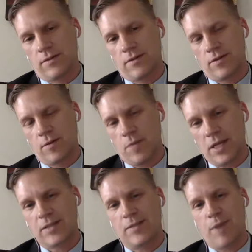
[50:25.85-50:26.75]
there's a
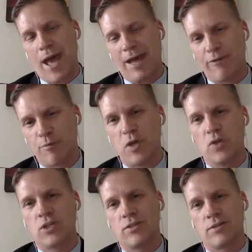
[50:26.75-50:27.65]
mixed bag of
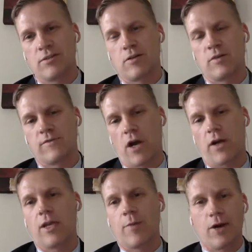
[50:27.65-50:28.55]
emotions in terms of
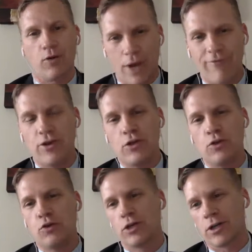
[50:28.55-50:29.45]
talking about
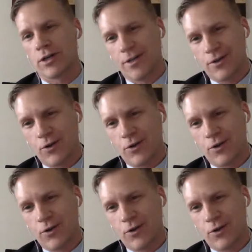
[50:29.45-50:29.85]
revenue or